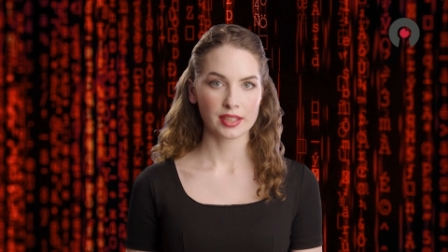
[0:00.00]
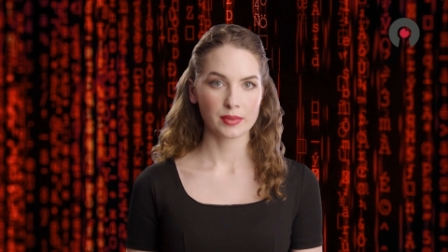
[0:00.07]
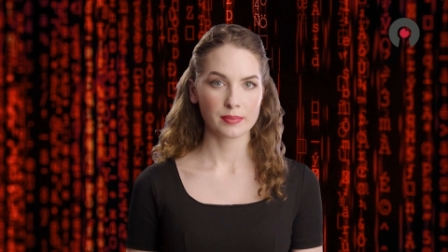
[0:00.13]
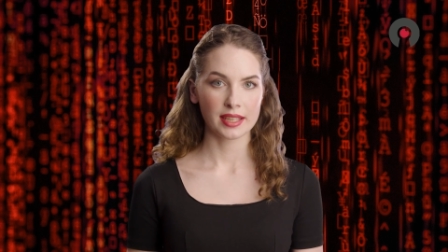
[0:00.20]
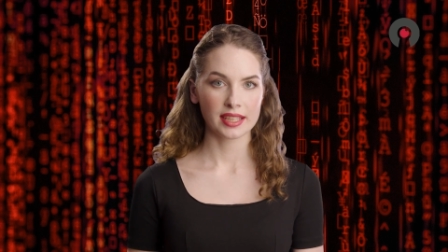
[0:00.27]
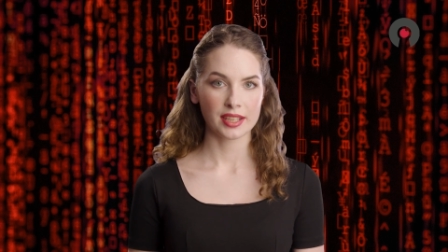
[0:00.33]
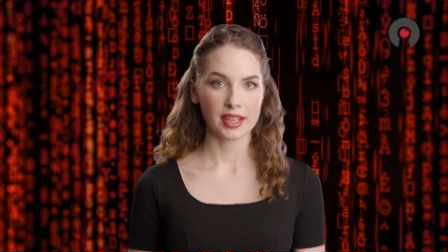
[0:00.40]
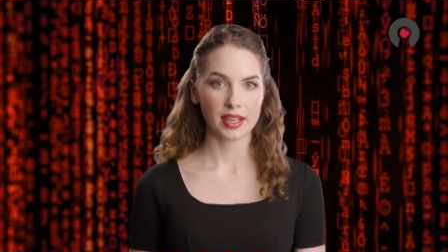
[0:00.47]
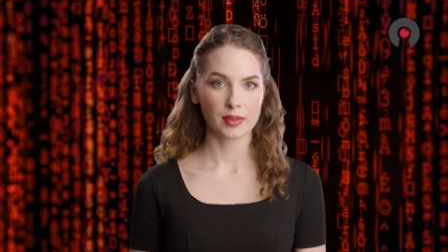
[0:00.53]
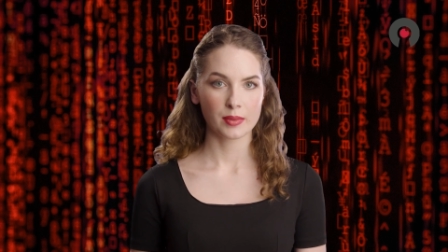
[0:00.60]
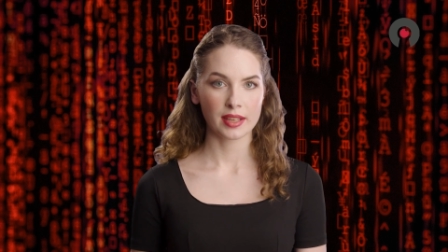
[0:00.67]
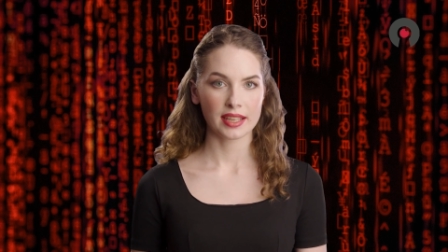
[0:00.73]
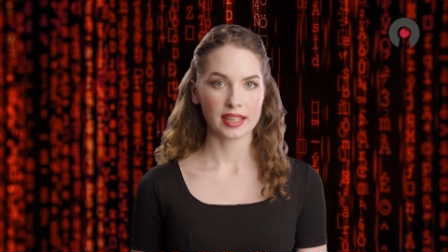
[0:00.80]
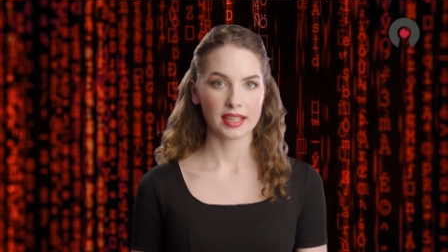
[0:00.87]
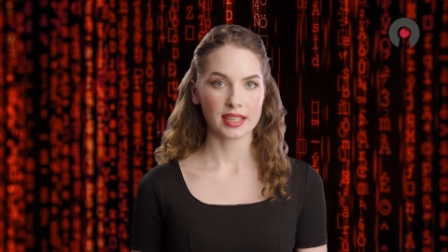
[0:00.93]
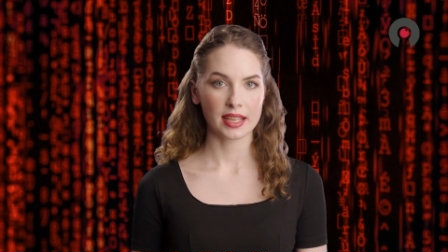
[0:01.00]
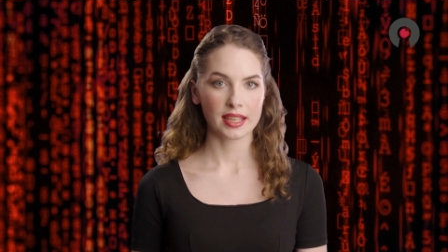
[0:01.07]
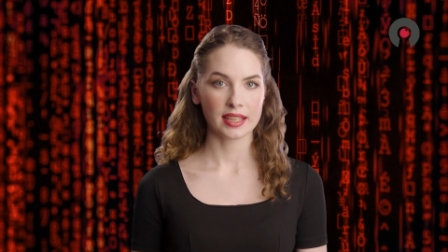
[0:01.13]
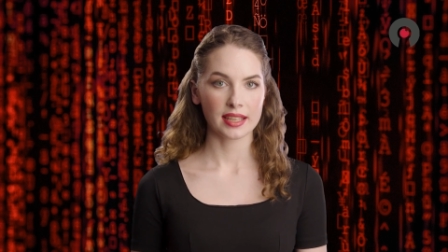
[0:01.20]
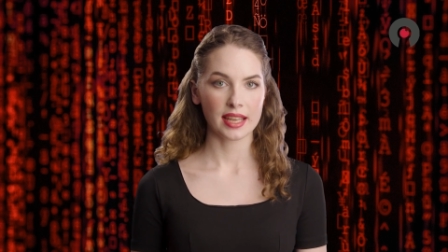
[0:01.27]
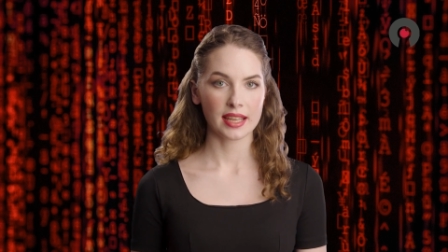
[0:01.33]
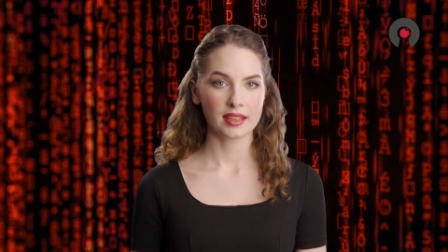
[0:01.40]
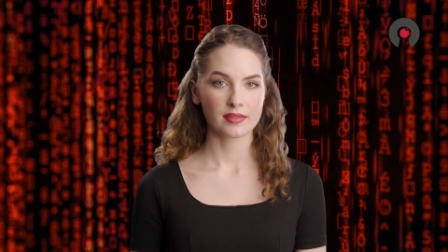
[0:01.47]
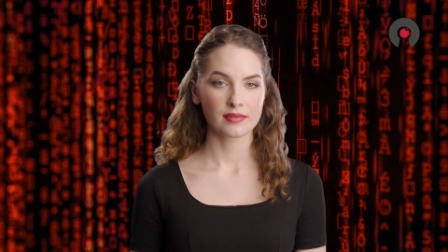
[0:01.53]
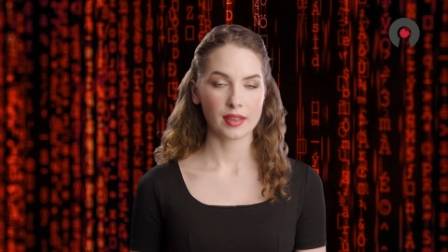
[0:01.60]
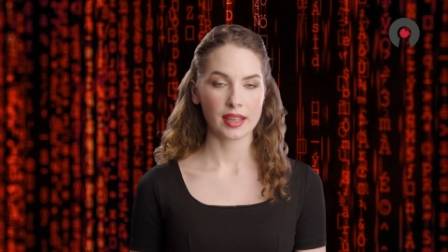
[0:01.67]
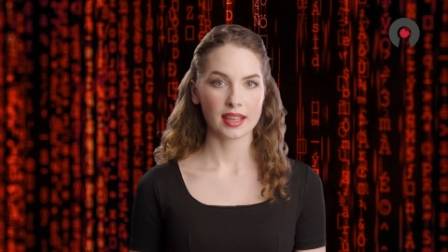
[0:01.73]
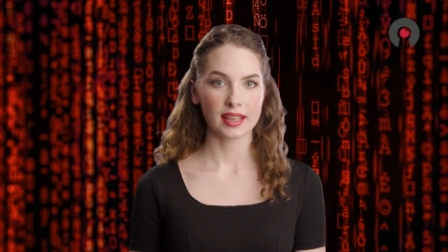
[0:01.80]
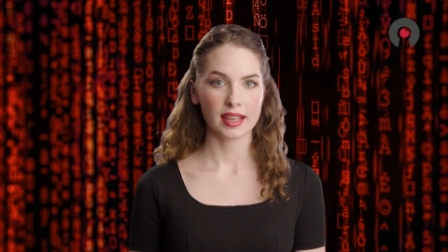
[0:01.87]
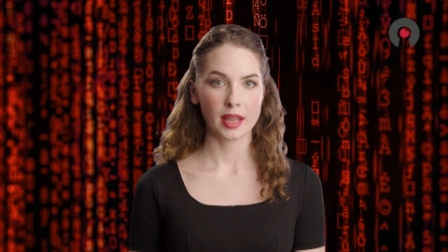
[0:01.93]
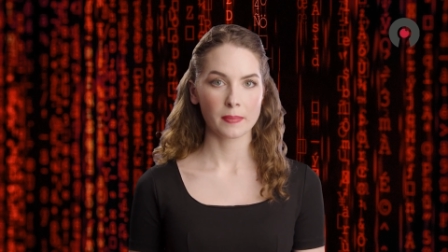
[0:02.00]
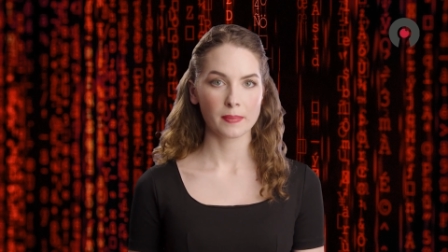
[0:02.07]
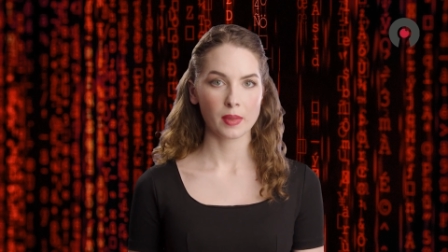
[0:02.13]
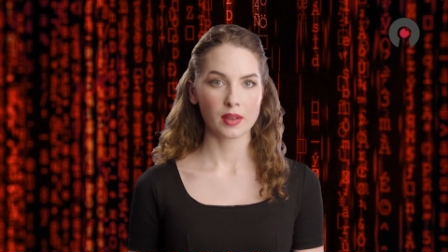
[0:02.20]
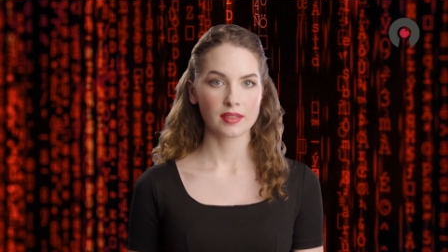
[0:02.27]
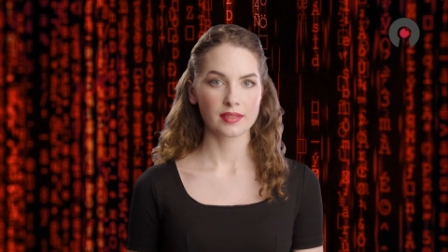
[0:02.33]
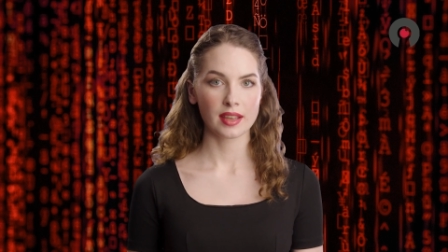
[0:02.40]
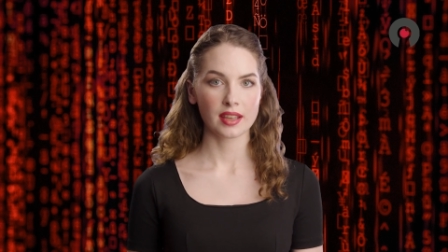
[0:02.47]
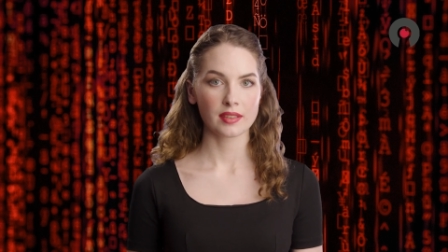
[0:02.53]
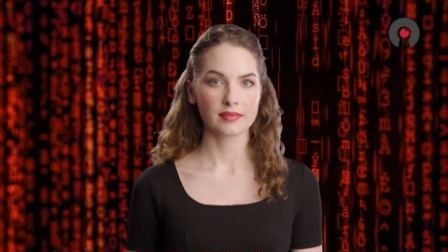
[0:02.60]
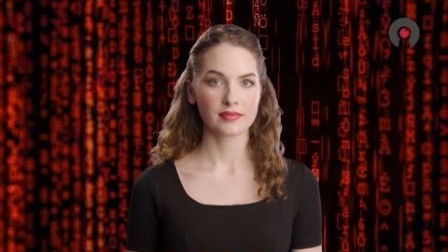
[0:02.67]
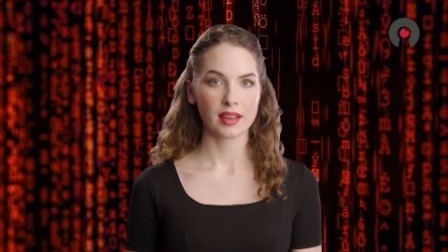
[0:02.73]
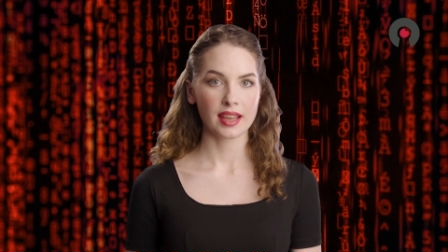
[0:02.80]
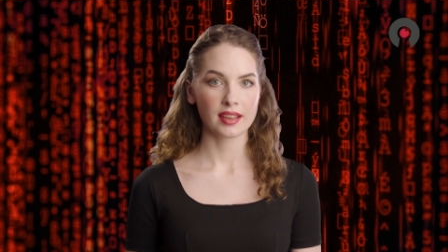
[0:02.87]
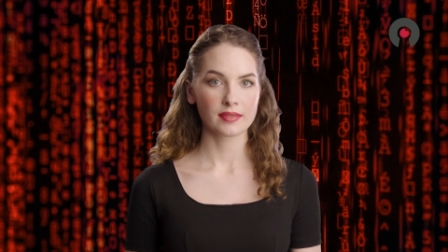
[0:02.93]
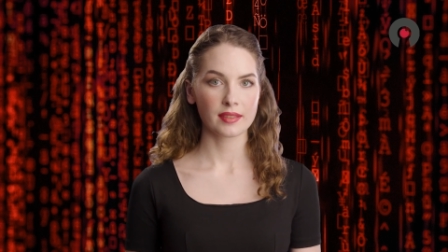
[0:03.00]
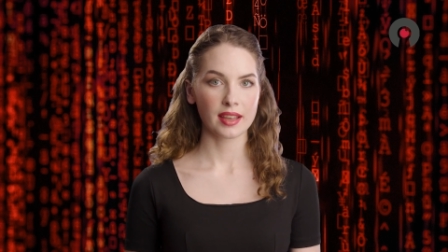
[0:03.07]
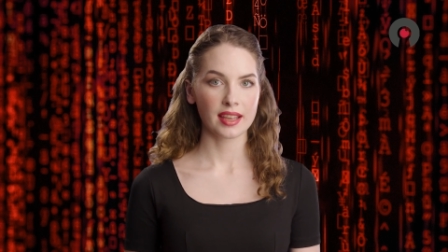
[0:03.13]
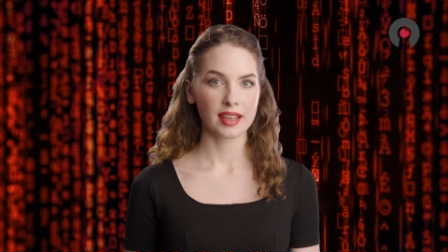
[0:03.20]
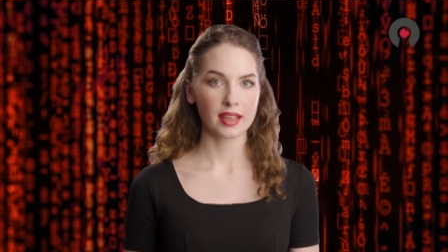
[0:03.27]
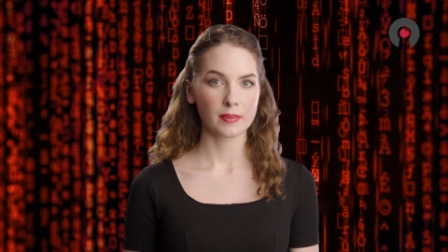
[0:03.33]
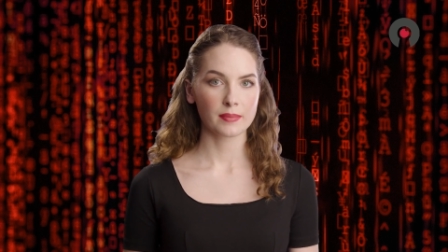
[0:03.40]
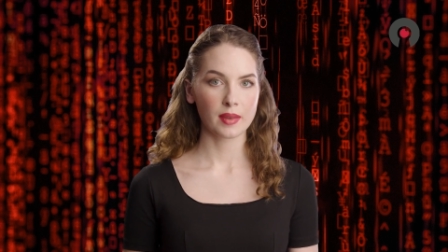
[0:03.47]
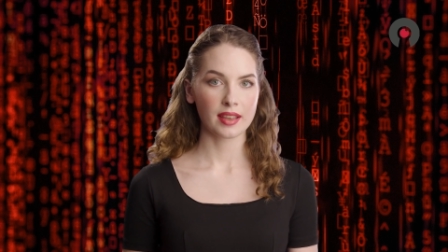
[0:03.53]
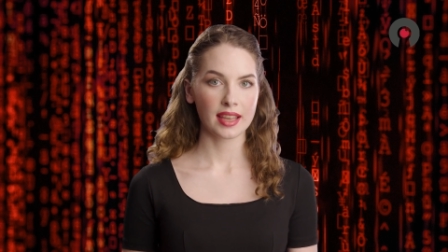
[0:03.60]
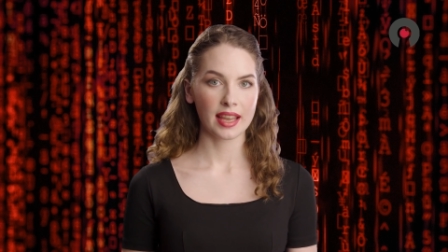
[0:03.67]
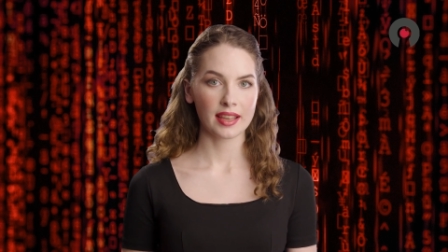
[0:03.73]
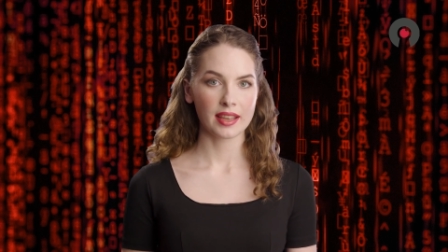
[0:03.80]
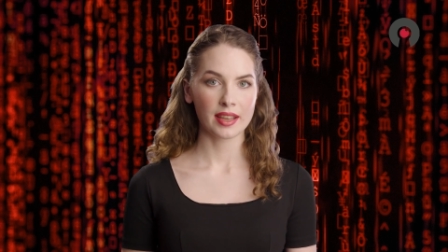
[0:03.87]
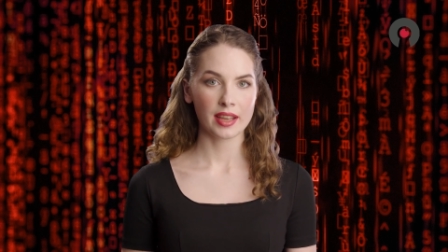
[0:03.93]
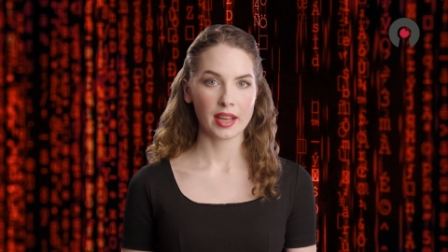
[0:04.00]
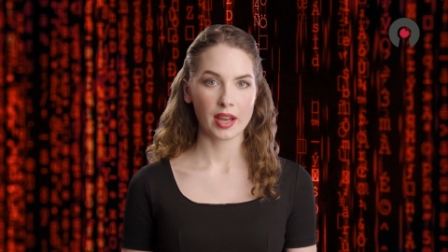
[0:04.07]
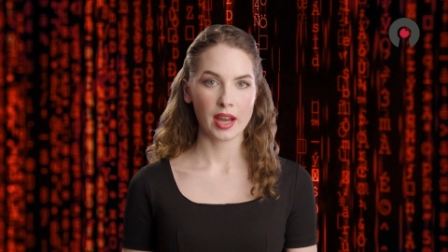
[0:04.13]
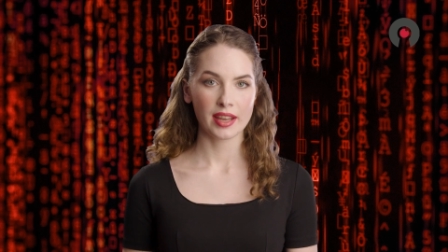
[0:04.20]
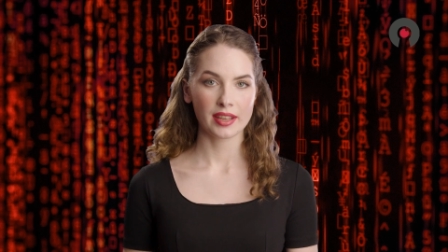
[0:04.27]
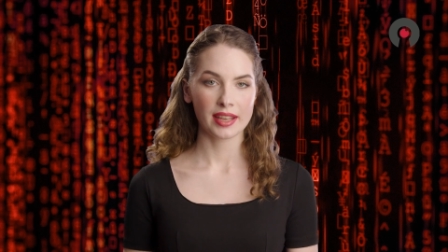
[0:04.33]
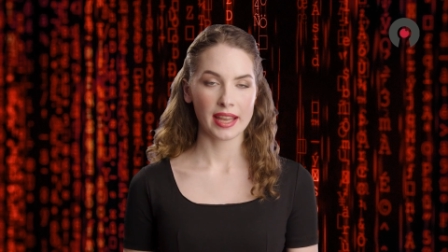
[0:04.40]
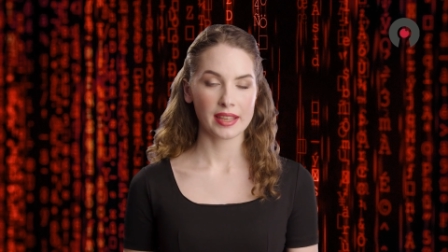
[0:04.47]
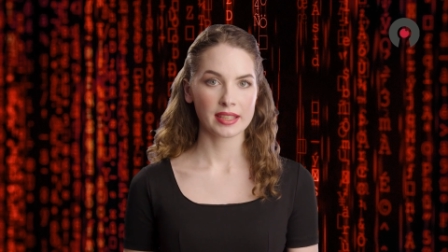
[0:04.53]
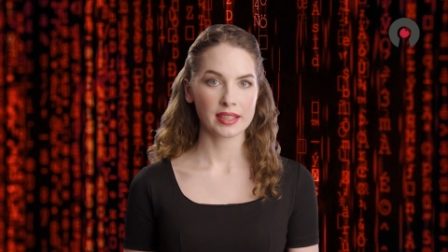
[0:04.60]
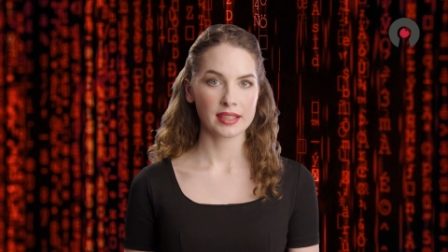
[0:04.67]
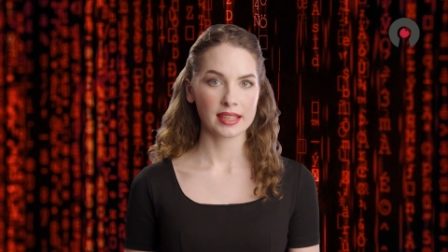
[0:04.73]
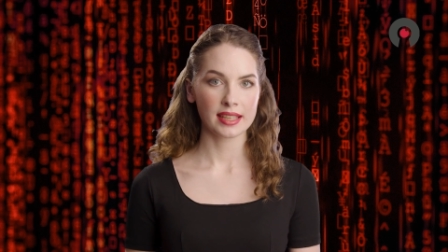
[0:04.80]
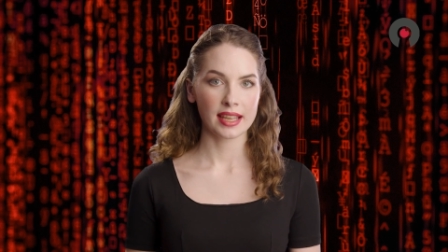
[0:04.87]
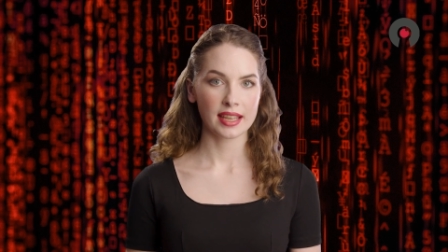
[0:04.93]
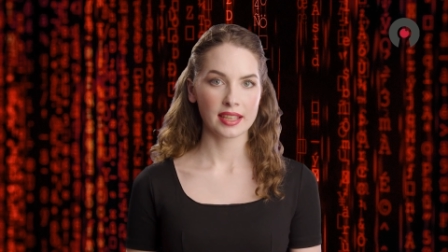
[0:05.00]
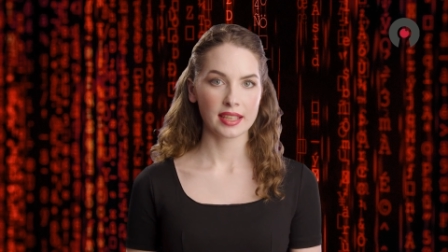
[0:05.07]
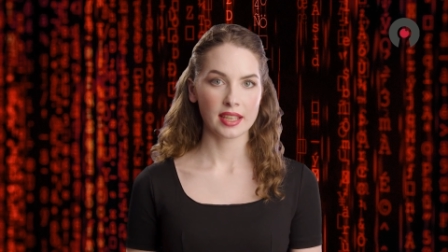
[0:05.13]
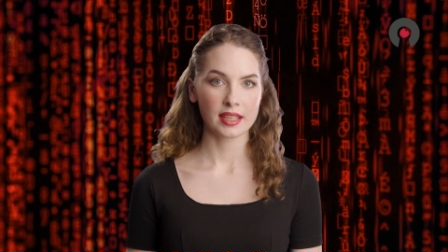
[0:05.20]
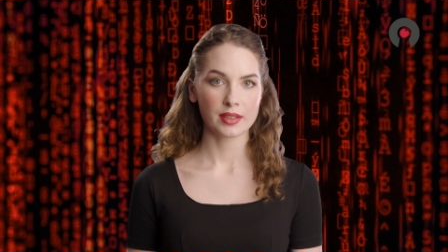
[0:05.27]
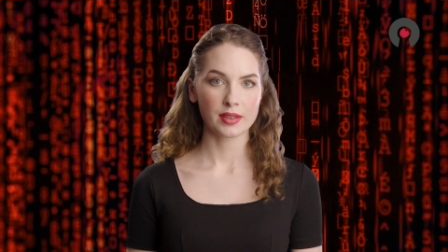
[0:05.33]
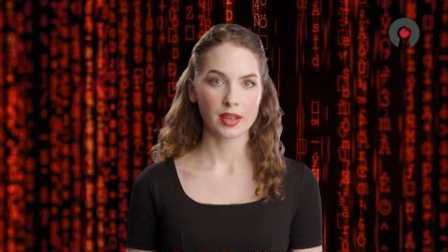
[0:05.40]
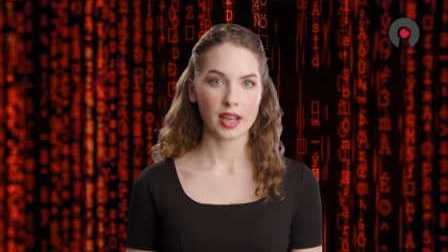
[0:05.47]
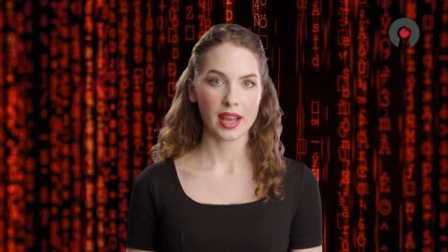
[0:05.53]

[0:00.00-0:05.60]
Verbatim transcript: to mitigate risks can significantly improve their effectiveness in protecting their assets, data,